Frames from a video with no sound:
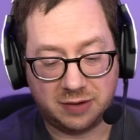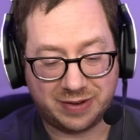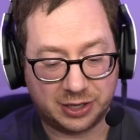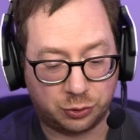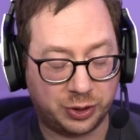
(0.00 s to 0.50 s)
If I
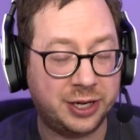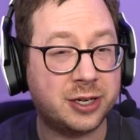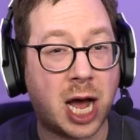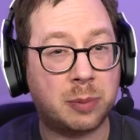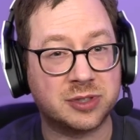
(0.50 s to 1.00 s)
Green
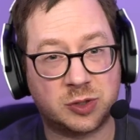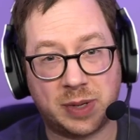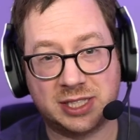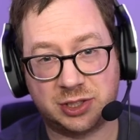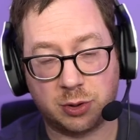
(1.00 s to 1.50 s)
Goblin
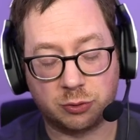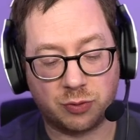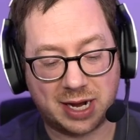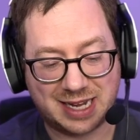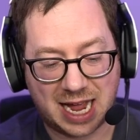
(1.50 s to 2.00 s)
Space Throne
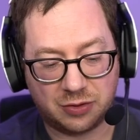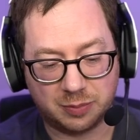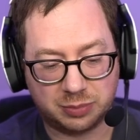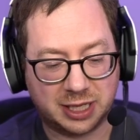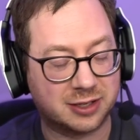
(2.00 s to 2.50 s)
right now, then
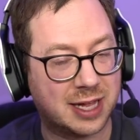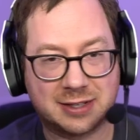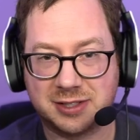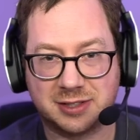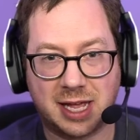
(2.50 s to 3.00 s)
play
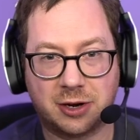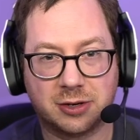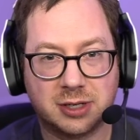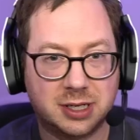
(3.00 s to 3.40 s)
Galactus later.